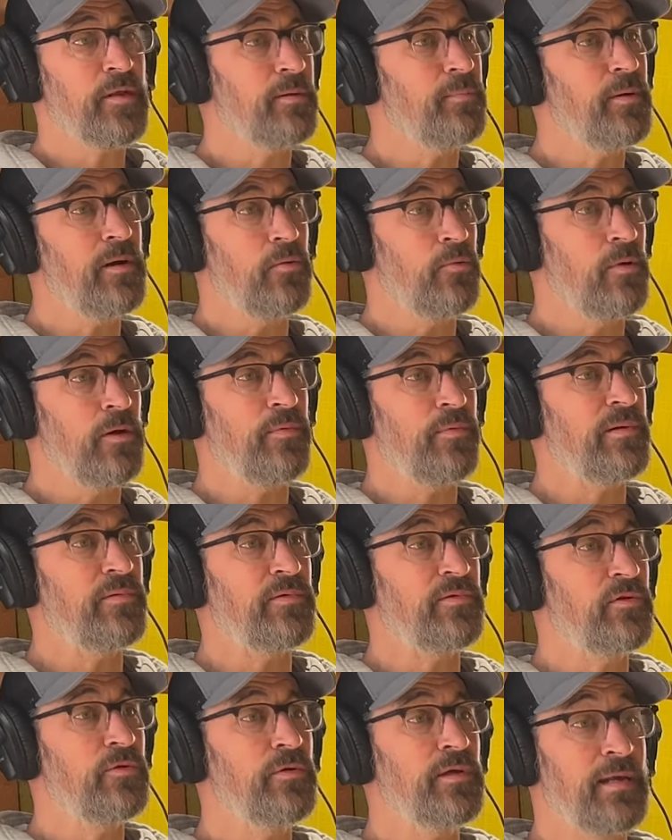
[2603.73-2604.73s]
about what we were
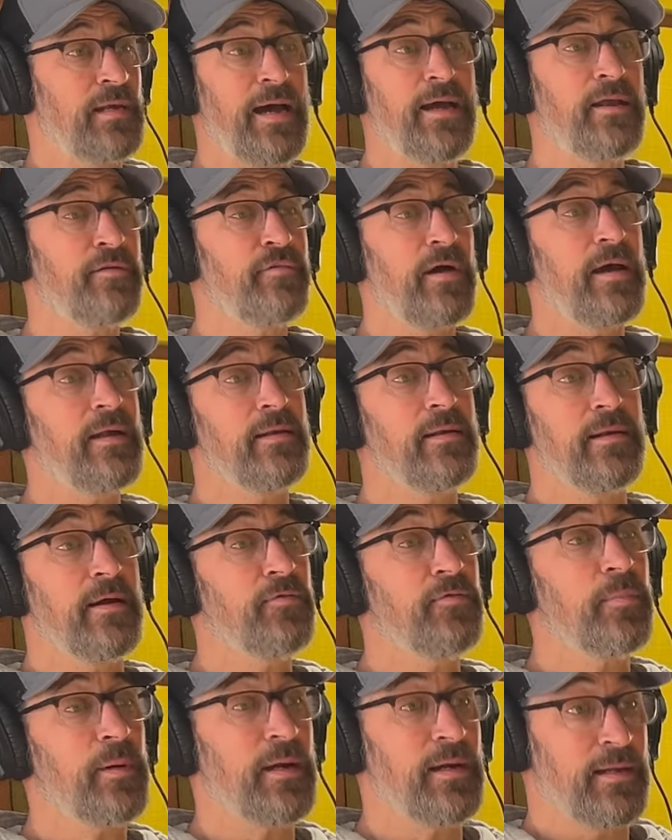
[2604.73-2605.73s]
doing. I invited
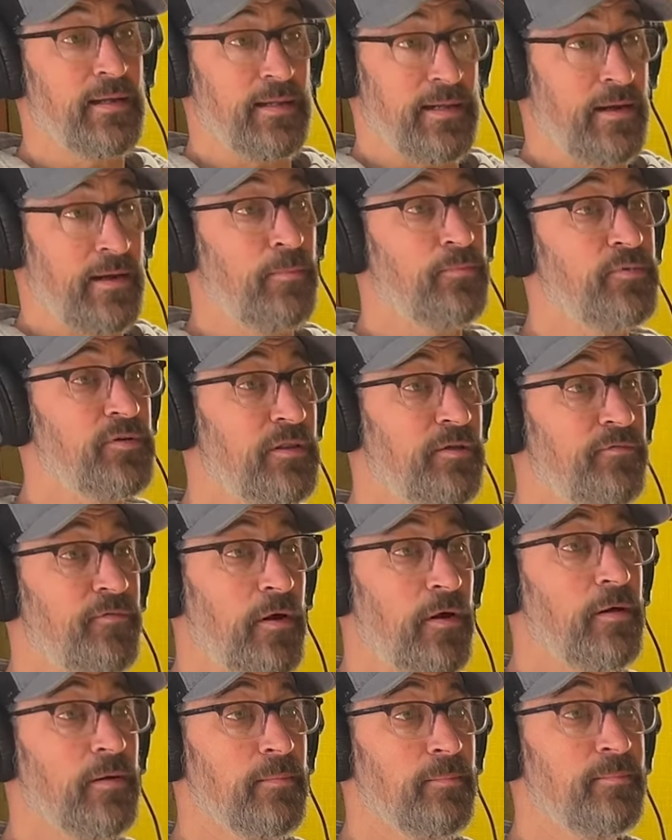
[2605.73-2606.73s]
everybody to uh, come to the
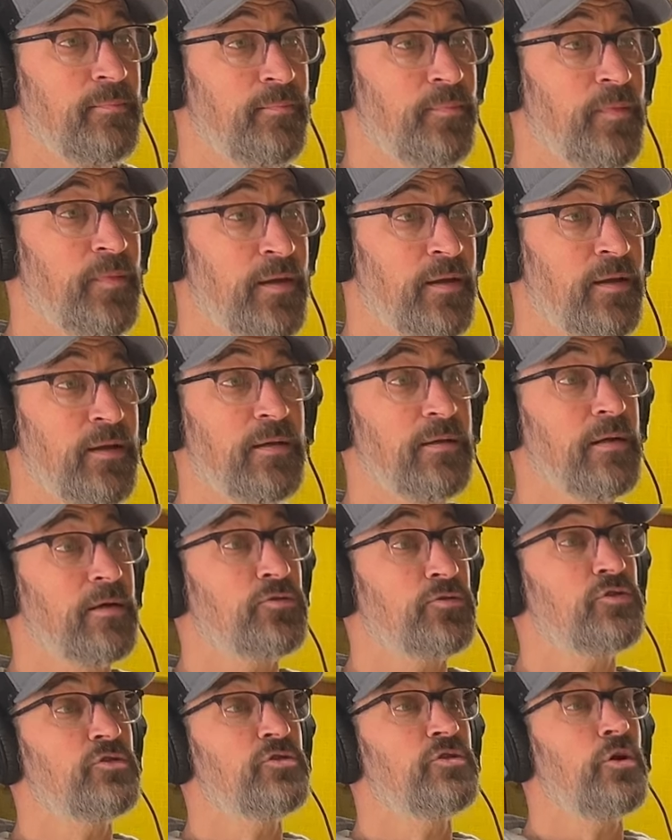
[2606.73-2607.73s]
farm. Mm -hmm. I'll
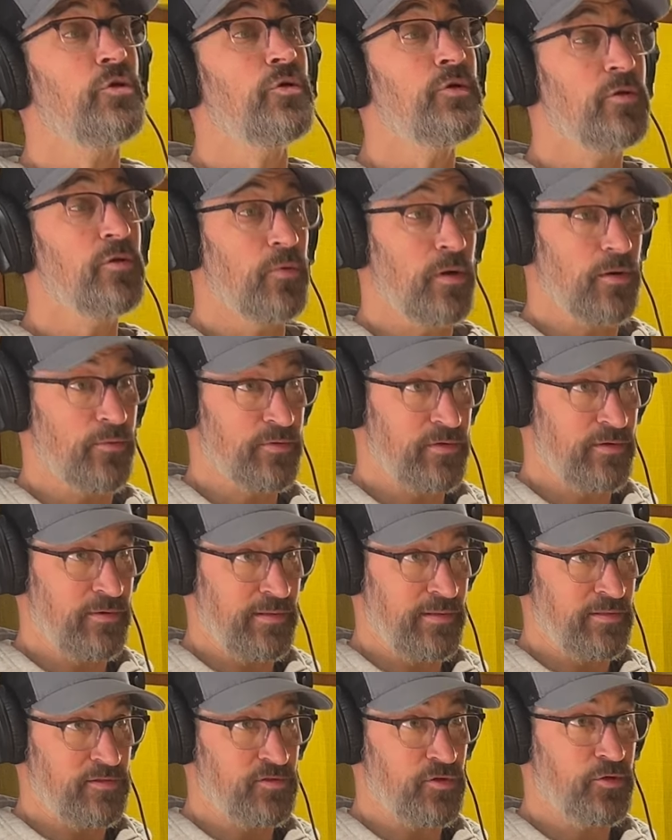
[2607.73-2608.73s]
show you what we're
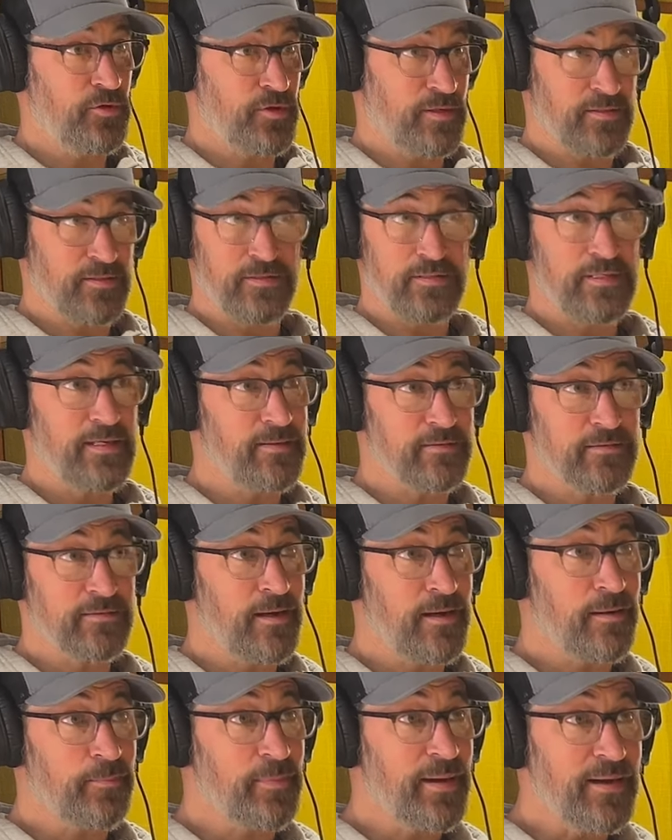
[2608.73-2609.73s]
doing so you can see it's
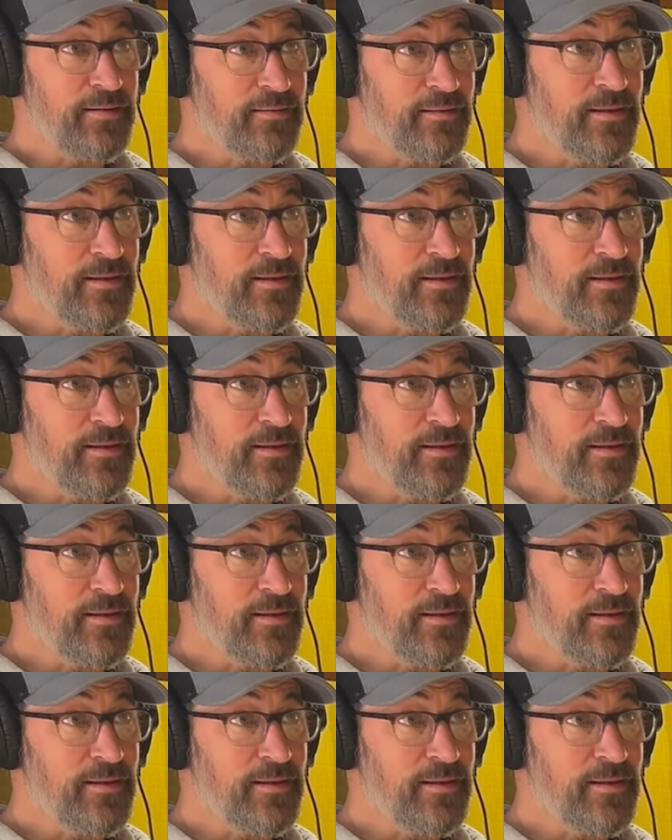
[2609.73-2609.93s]
not a bad